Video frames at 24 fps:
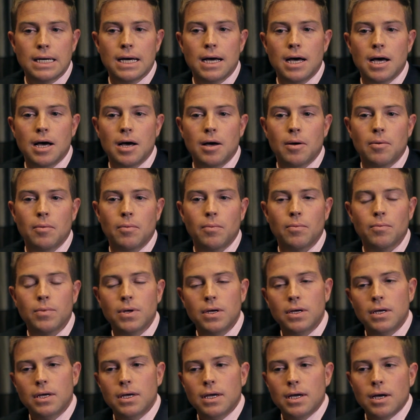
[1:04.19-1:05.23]
Um,
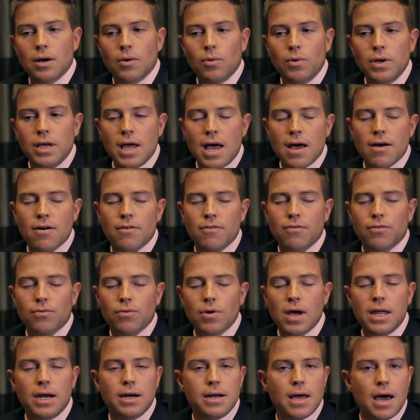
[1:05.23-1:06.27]
we have
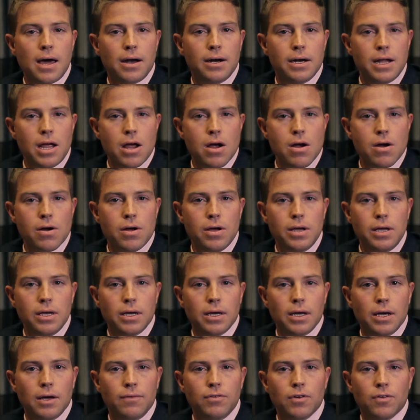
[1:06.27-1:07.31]
rented out an
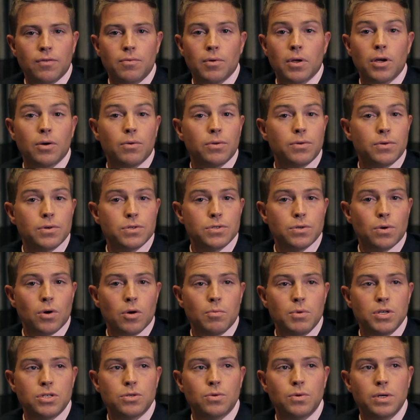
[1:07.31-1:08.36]
area, if you're familiar with the
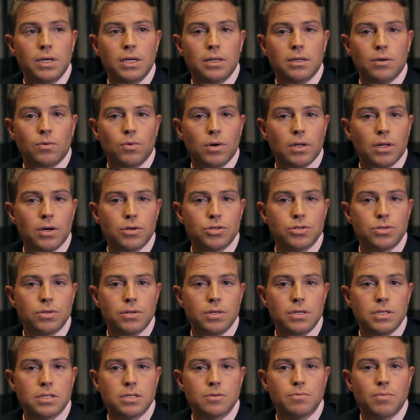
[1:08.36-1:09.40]
resort, between the Willow
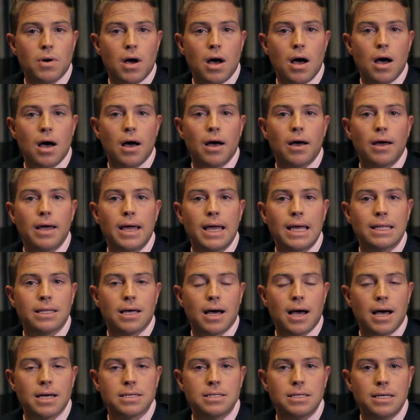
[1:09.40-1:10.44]
Tree Spa and
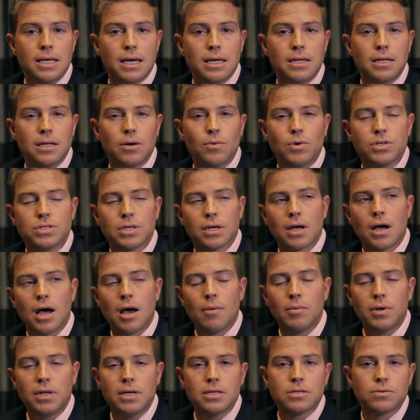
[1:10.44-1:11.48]
the Hacienda, which
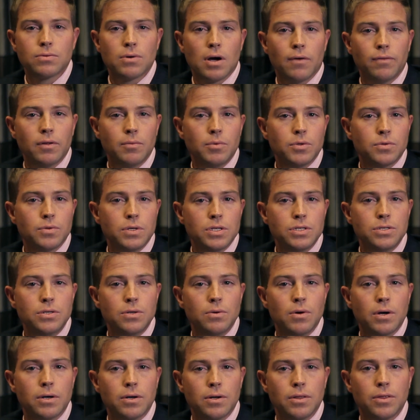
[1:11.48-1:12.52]
accommodates roughly between
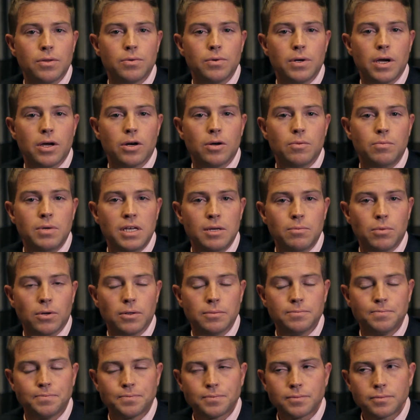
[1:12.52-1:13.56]
two hundred and three hundred
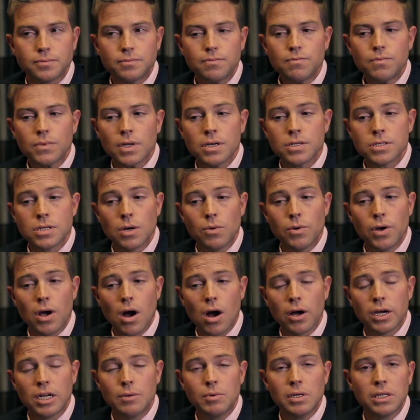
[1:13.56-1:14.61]
people. So we
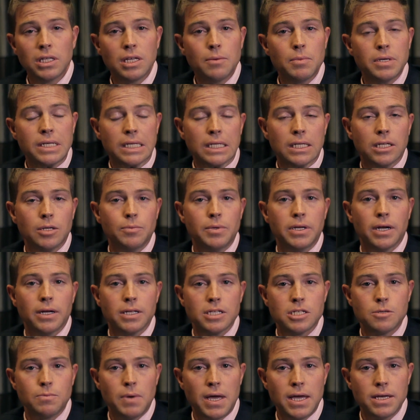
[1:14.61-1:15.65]
are going to be limited a little bit
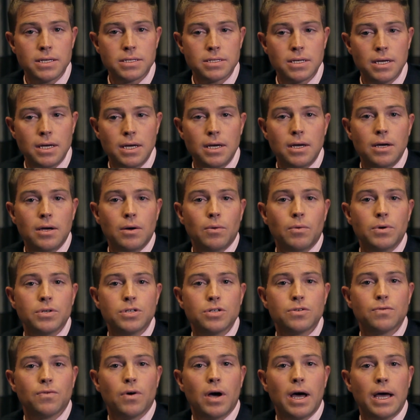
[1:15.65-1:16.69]
on space,
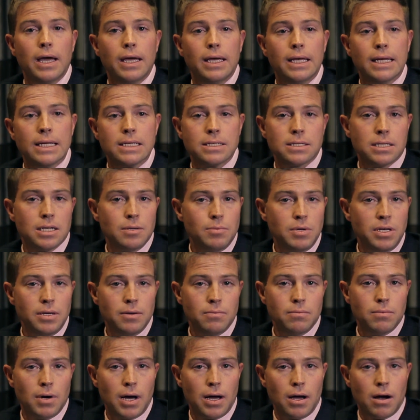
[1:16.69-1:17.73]
which is why it's going to
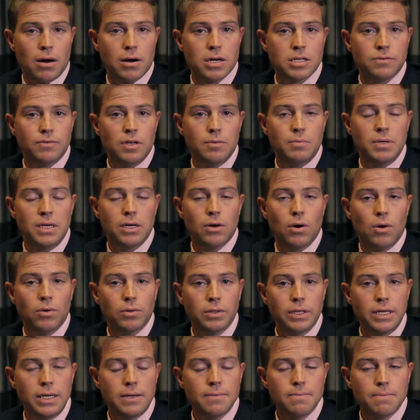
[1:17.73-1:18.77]
be by R S V P
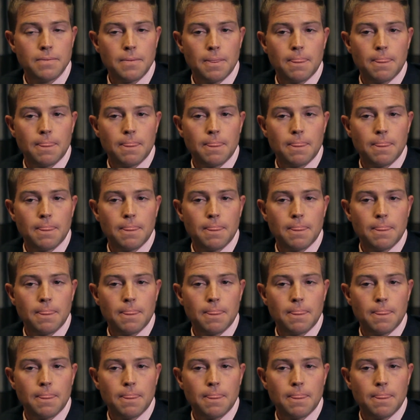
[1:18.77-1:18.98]
only.